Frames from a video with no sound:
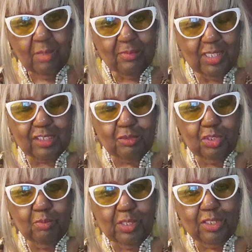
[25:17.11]
Because when
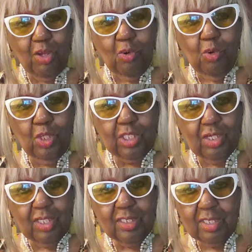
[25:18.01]
you put the oil
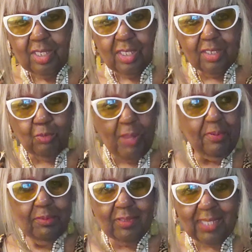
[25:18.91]
on, white
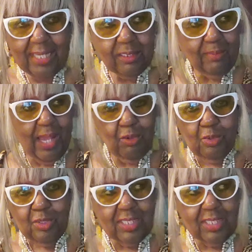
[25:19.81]
people don't like to buy oil.